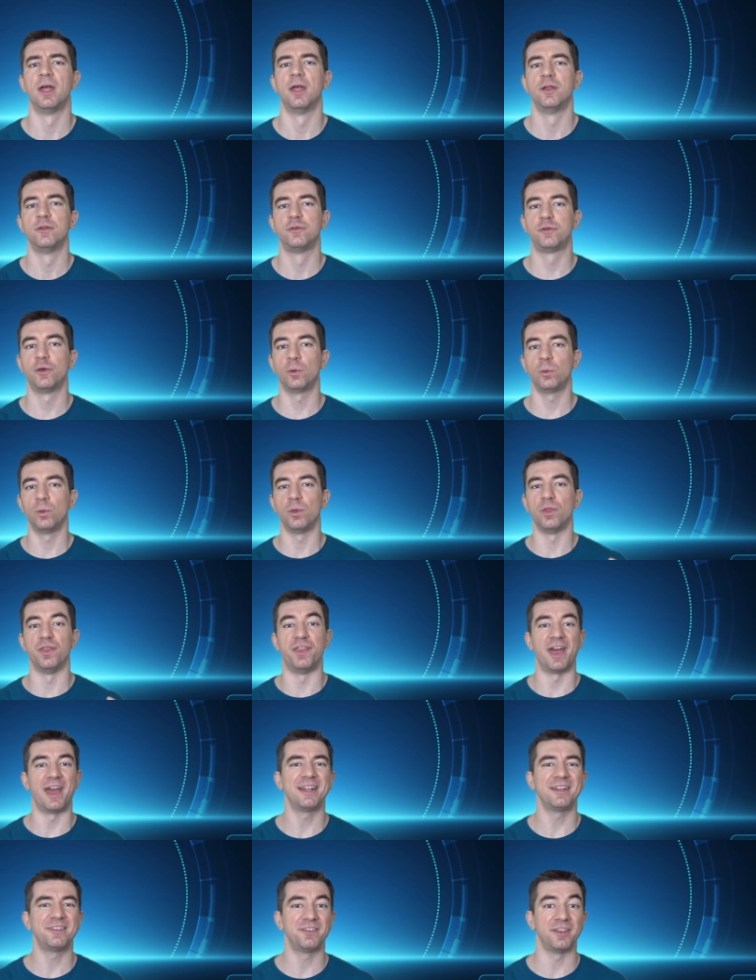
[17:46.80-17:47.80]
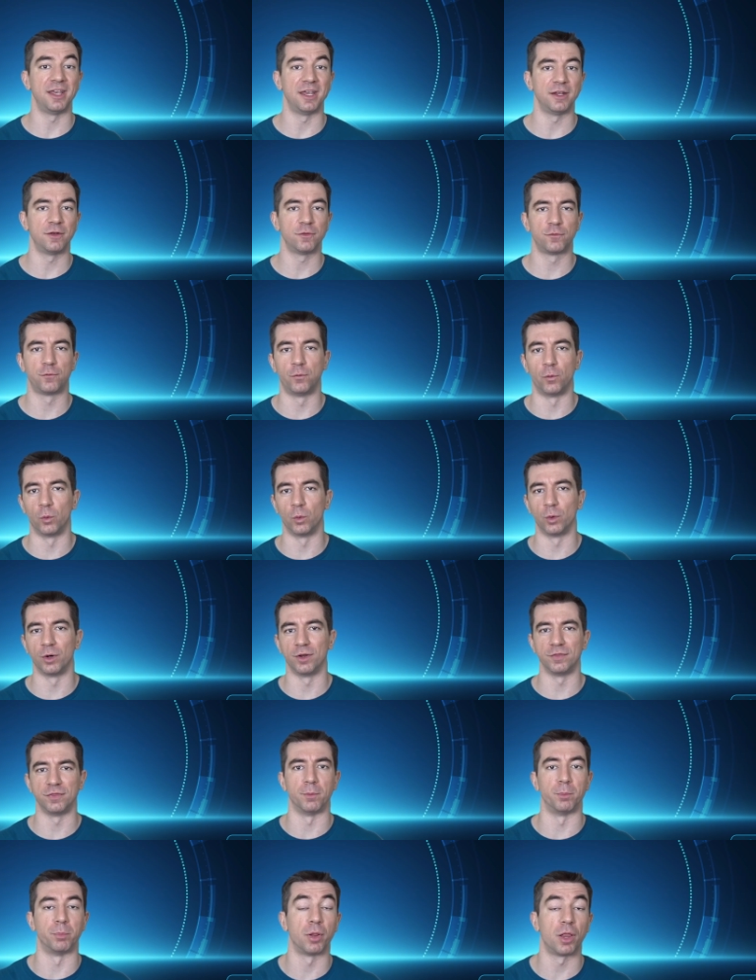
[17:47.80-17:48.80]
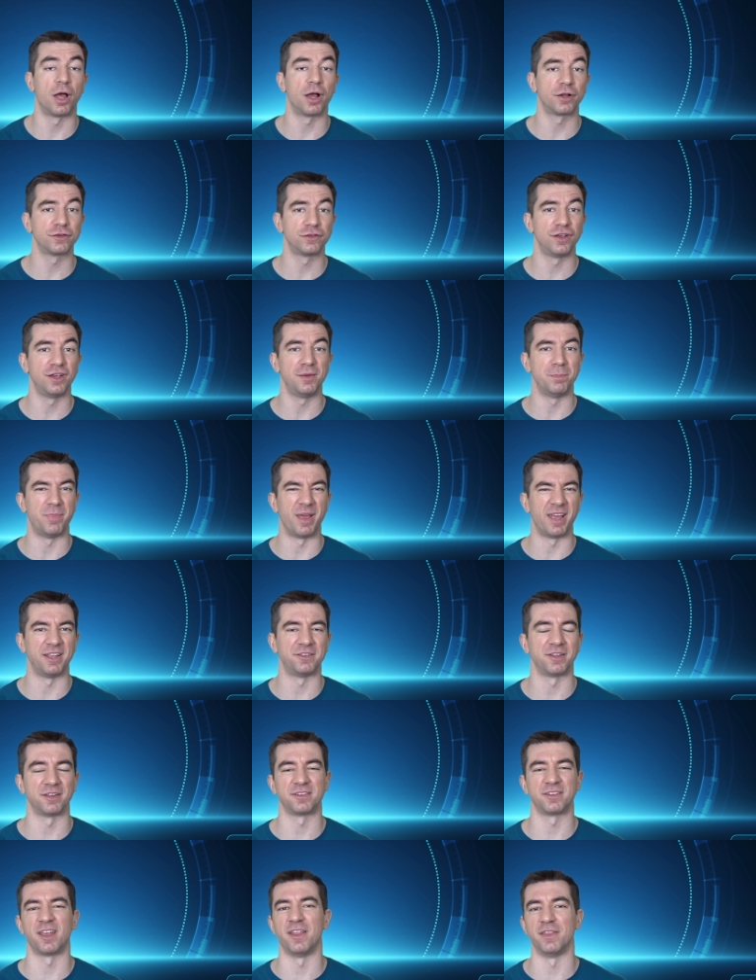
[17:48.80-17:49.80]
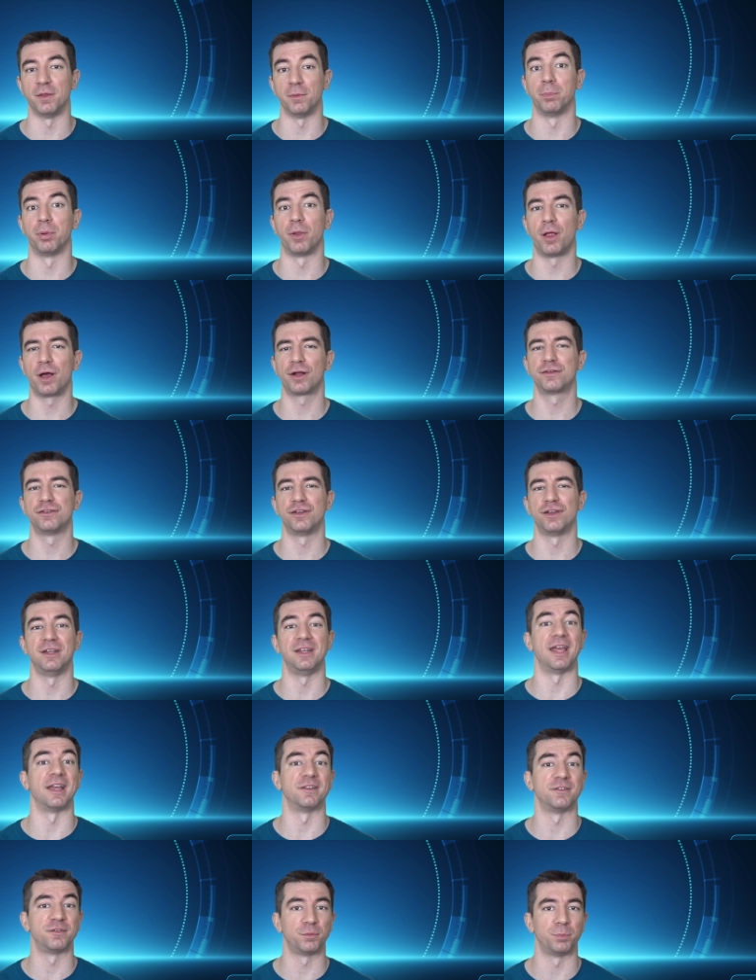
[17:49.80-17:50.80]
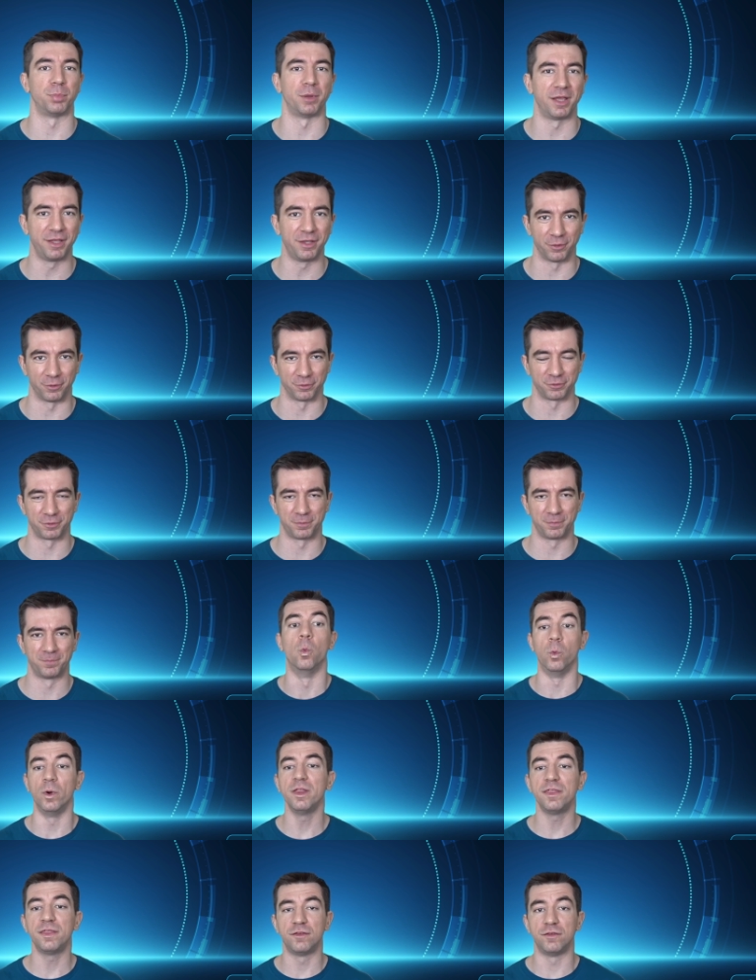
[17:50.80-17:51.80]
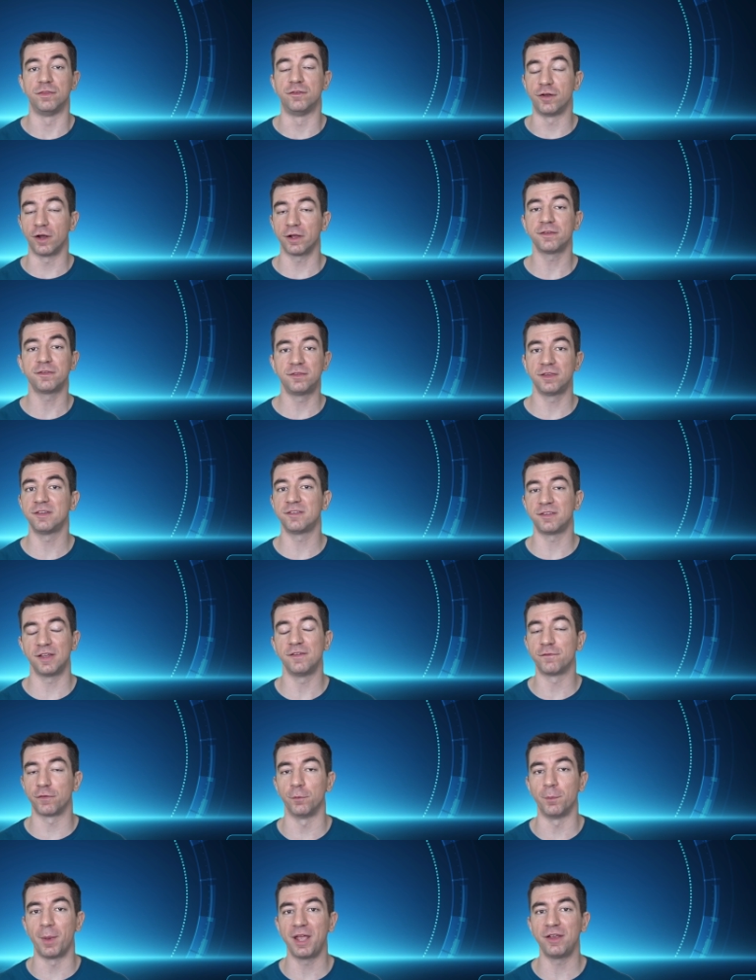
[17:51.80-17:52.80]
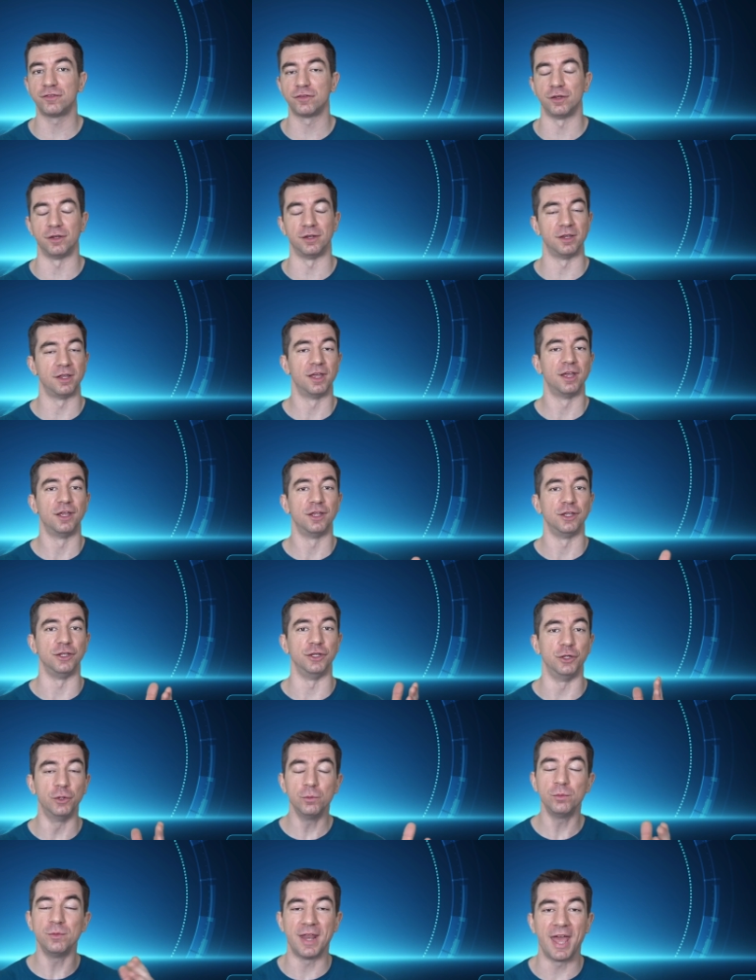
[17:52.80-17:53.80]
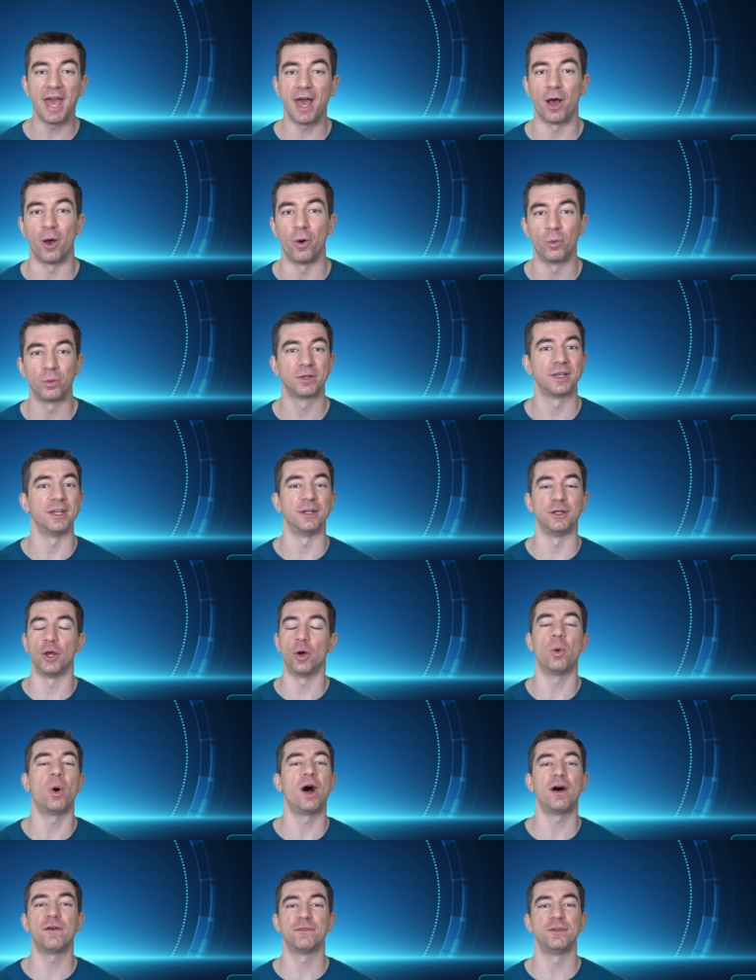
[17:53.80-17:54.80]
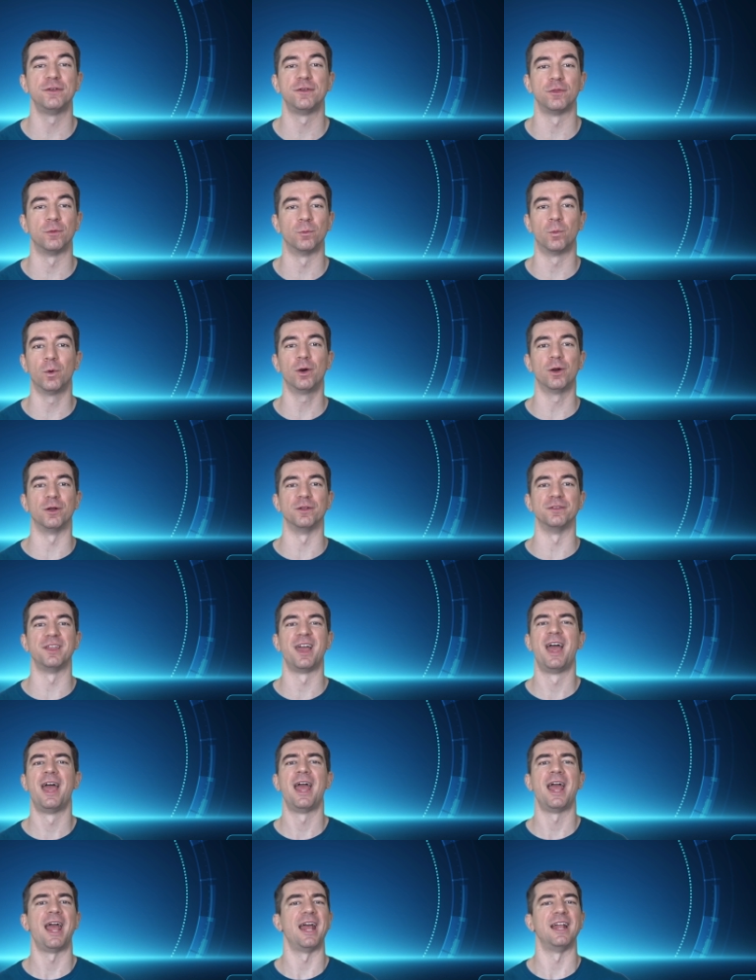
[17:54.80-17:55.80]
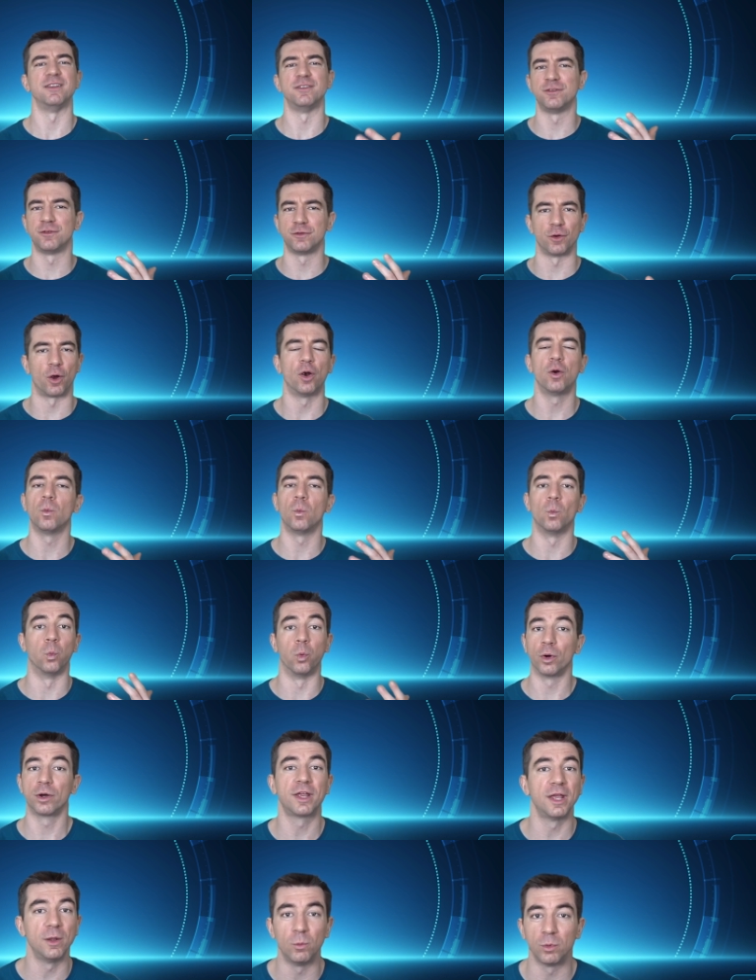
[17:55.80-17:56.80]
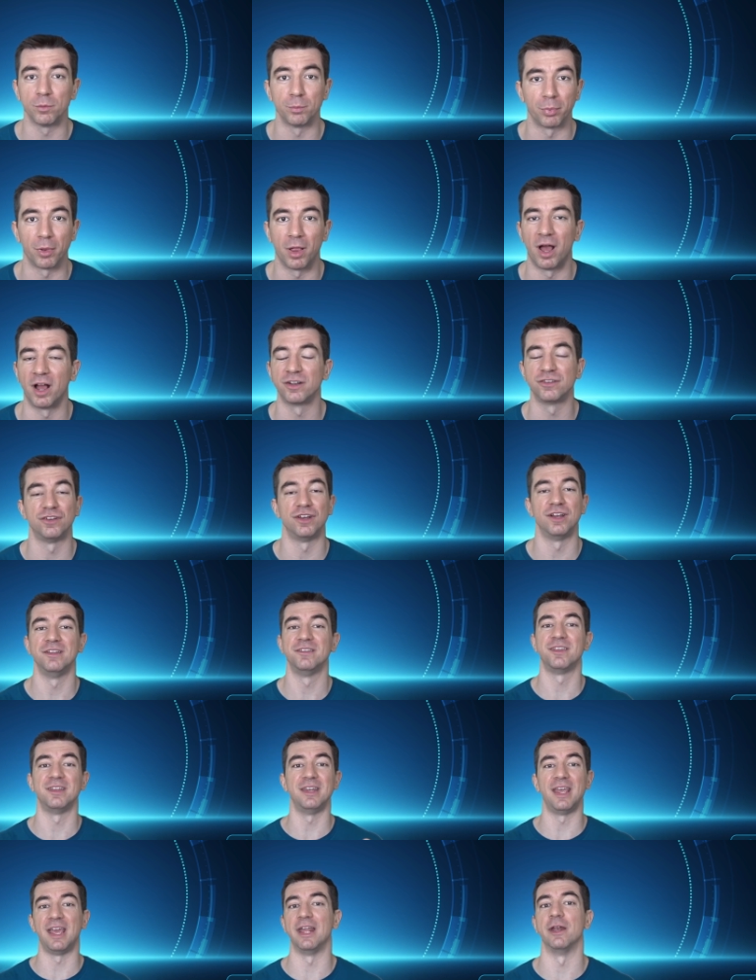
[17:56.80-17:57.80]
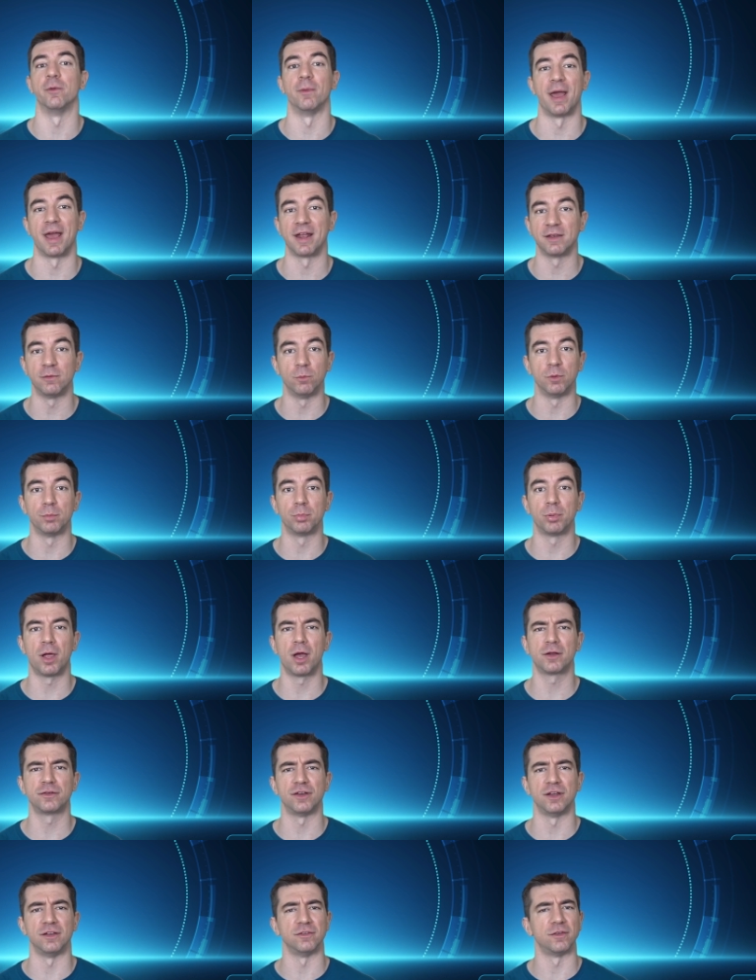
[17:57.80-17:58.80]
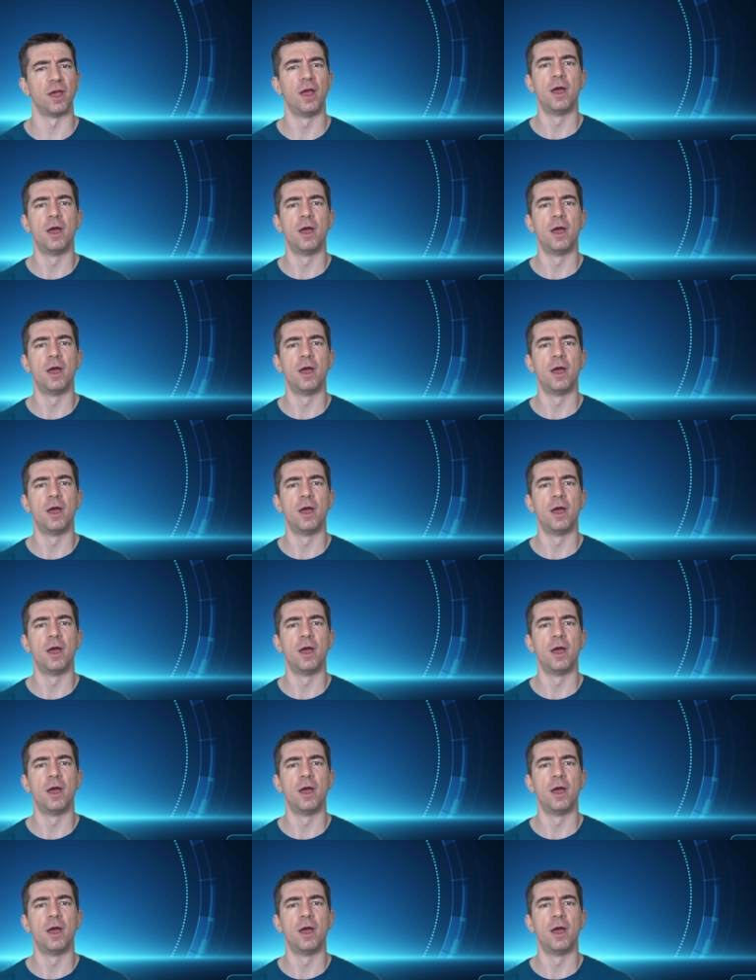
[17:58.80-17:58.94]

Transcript: So that's it for the blockchain basics and the blockchain explainers. With just this information, you now can go off into the world and start working with blockchains and interacting with blockchains